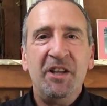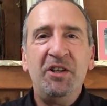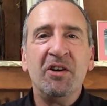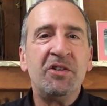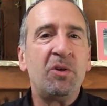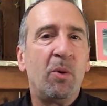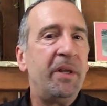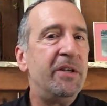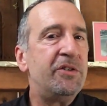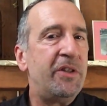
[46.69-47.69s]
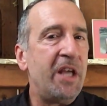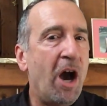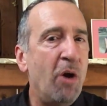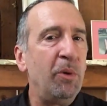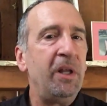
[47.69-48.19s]
Your story is the
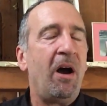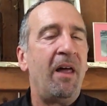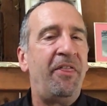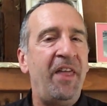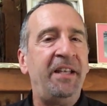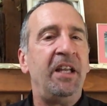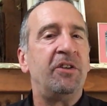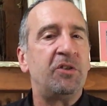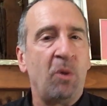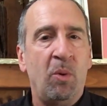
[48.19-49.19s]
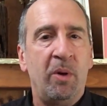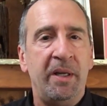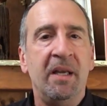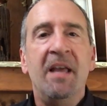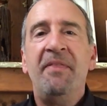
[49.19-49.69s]
only authentic
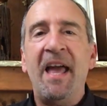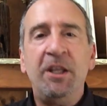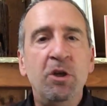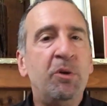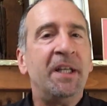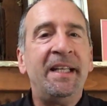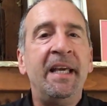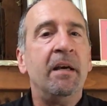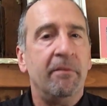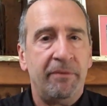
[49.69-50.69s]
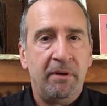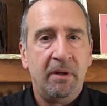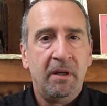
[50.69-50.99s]
story that you can give.